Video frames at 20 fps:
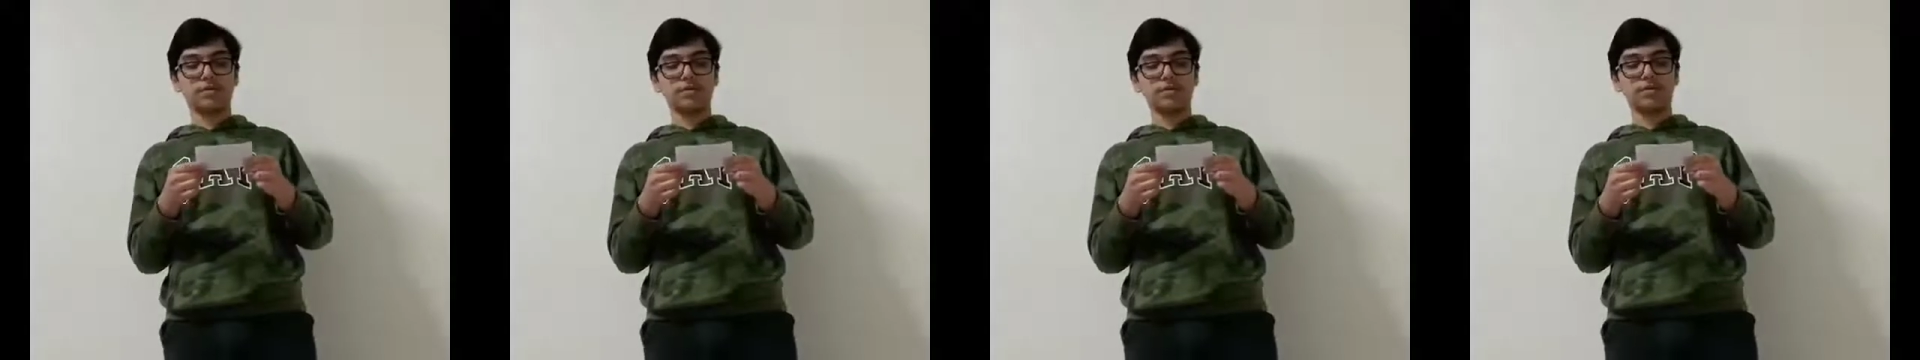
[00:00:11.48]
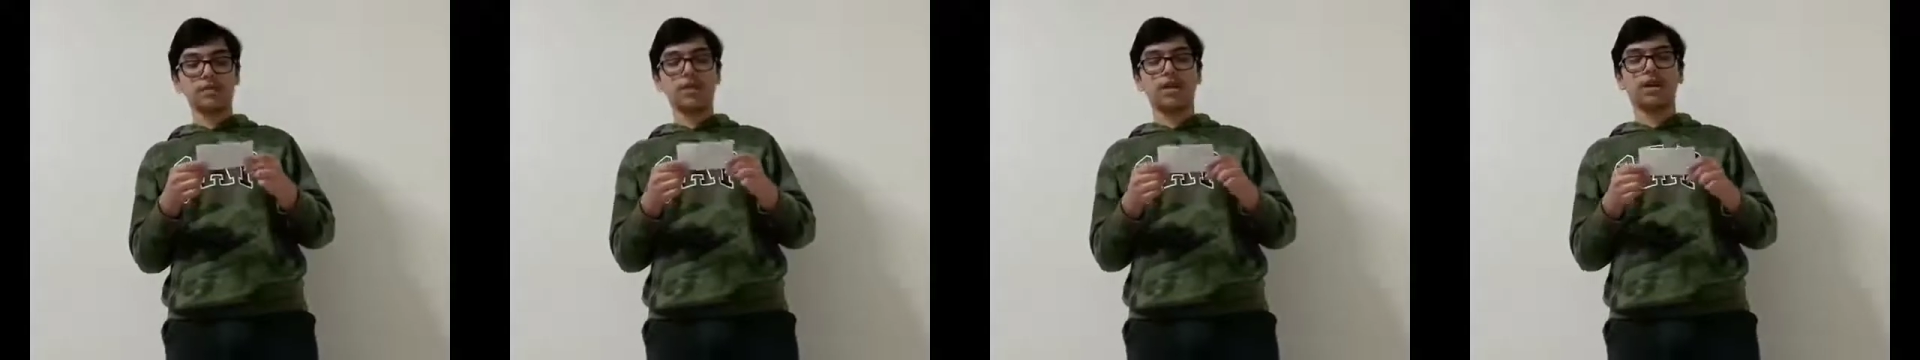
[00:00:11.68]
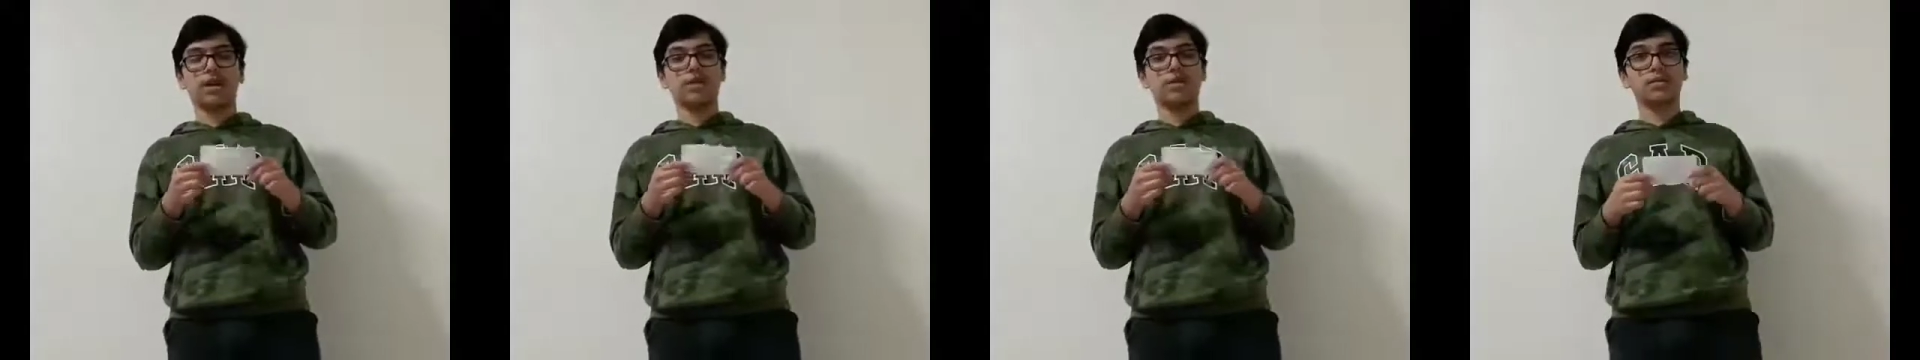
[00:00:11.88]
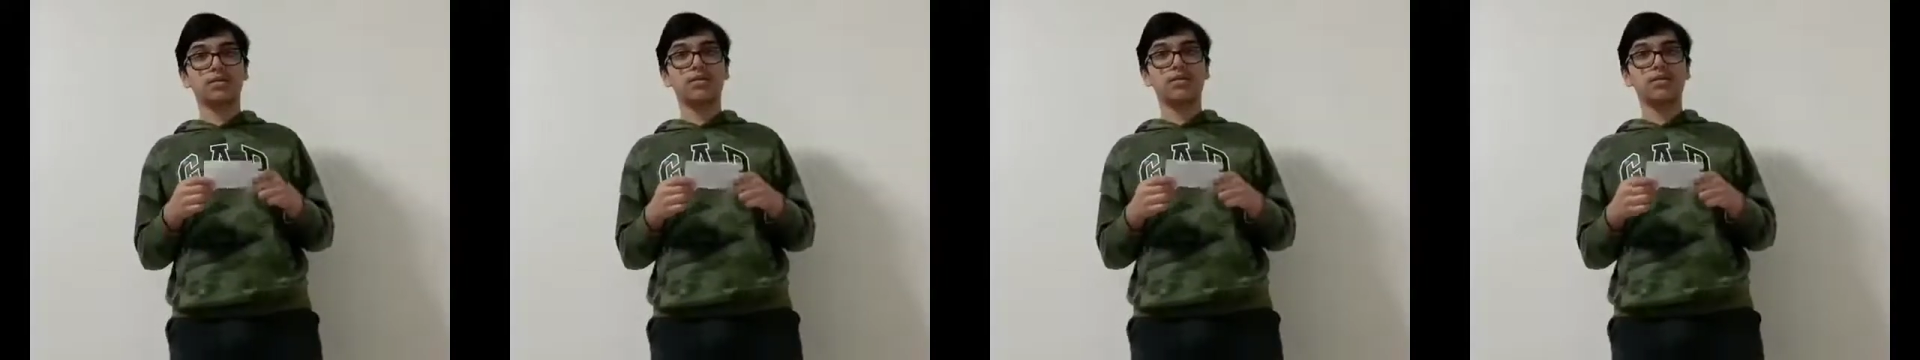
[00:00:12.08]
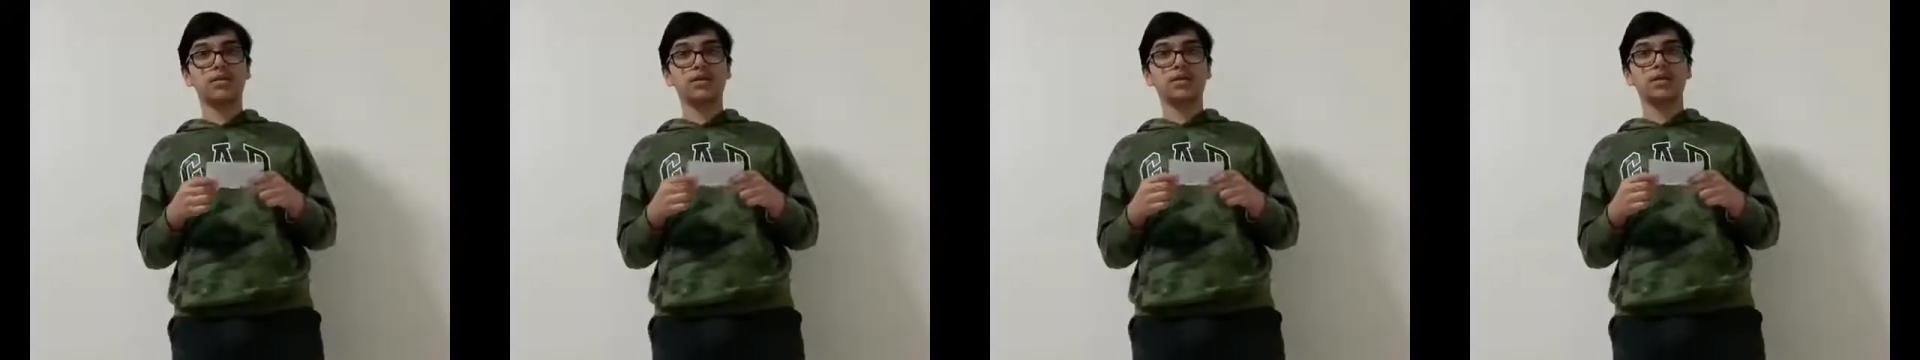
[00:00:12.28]

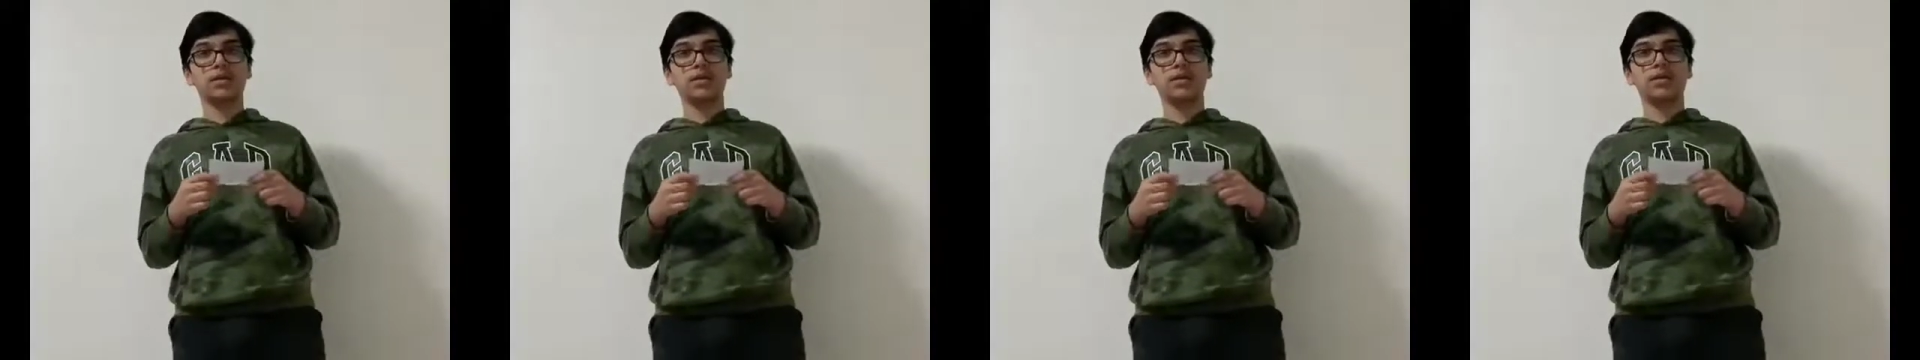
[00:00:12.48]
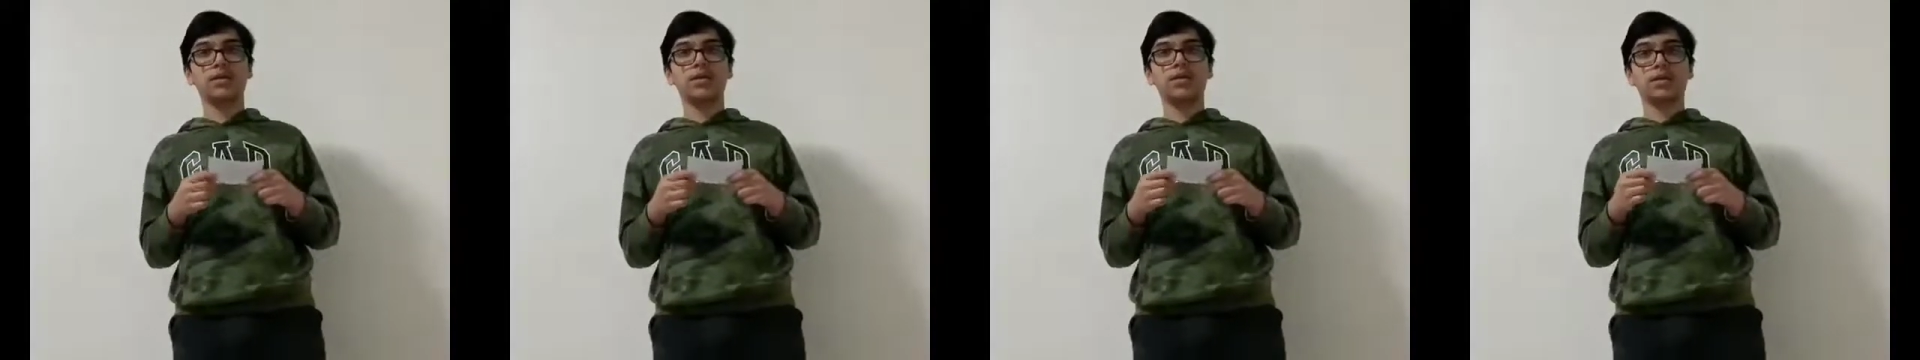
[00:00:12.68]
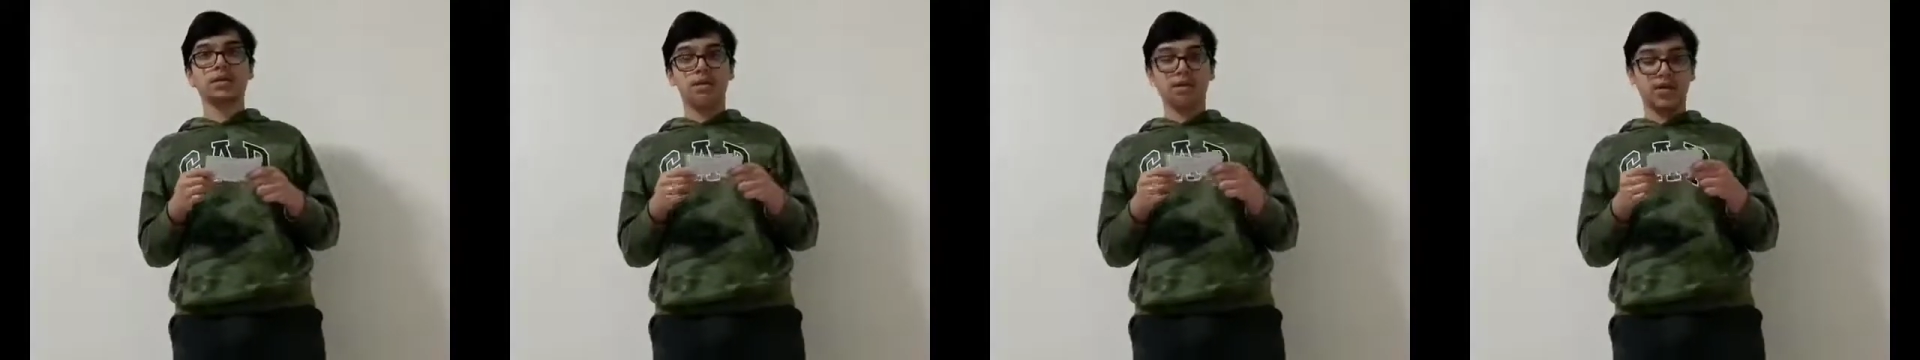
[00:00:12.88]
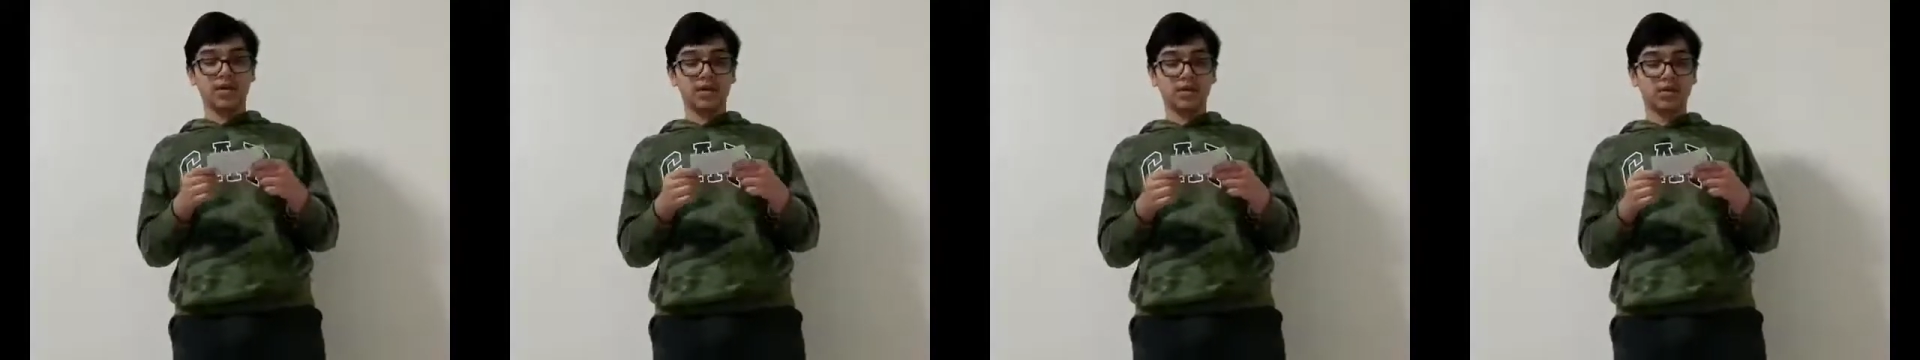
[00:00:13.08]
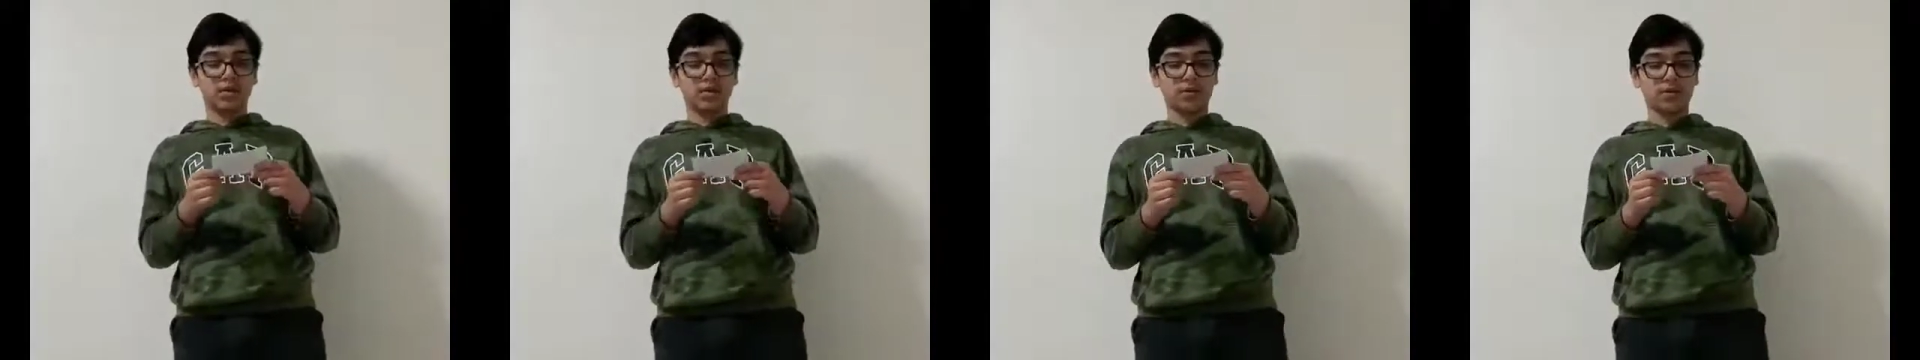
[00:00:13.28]
Silence. A
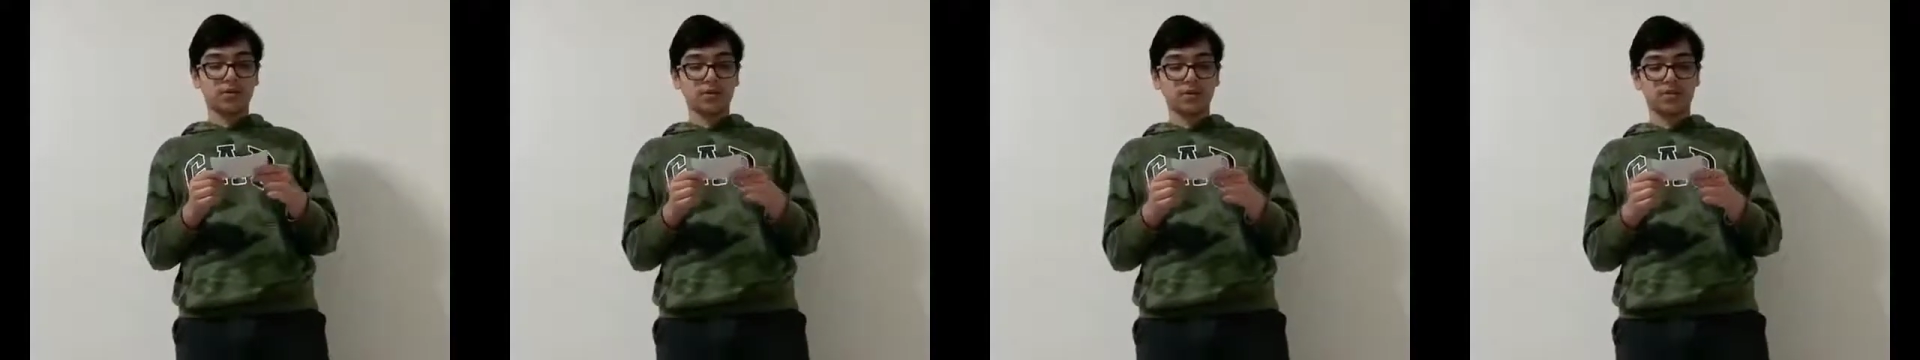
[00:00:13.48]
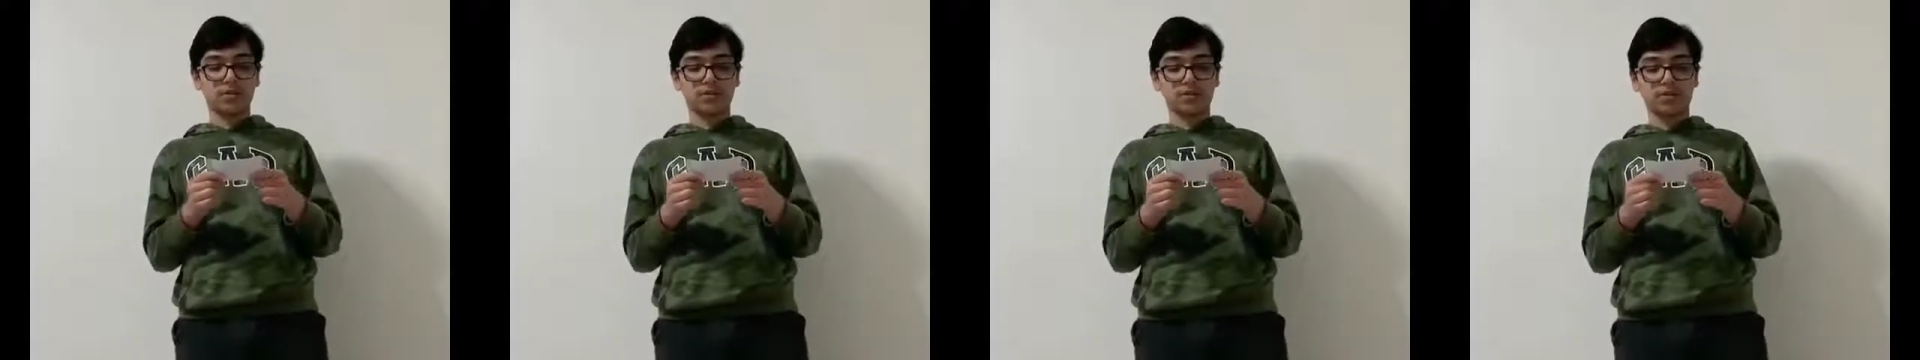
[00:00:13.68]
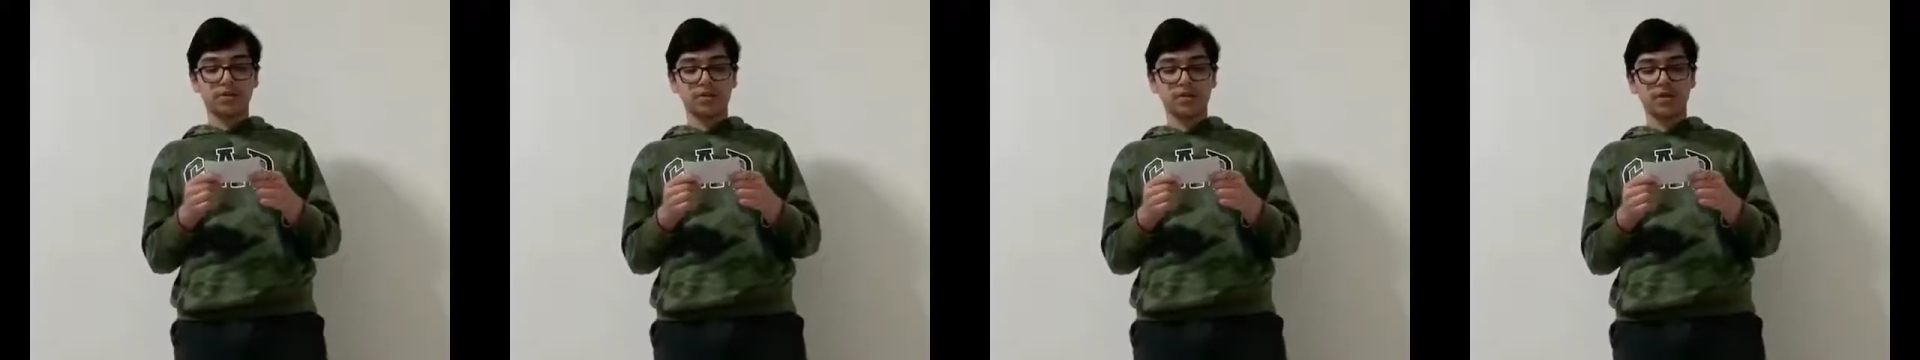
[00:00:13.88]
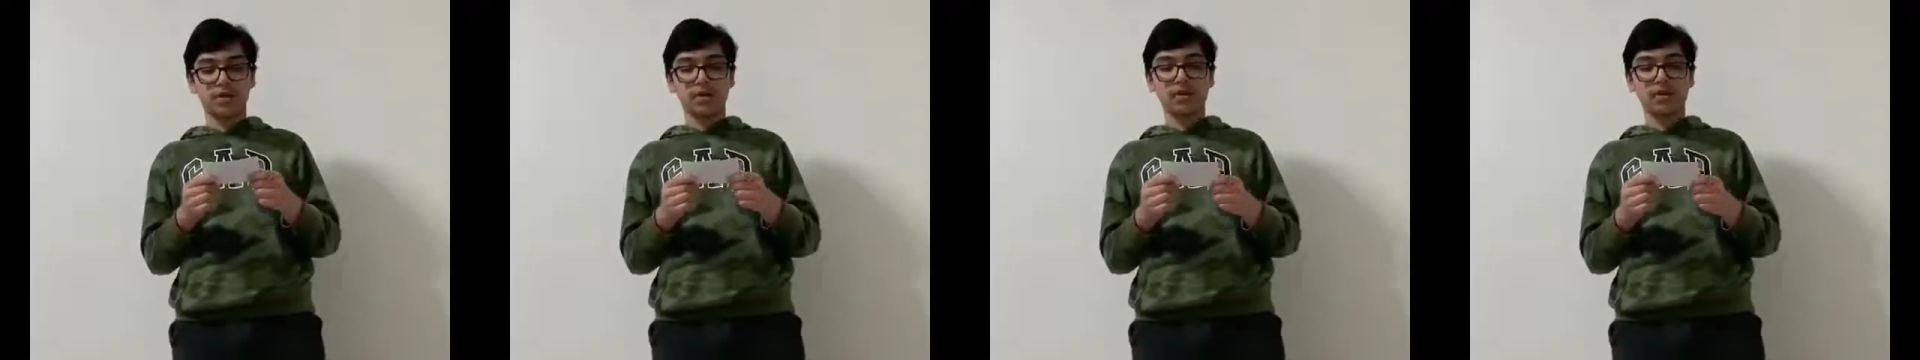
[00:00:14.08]
knock on the door,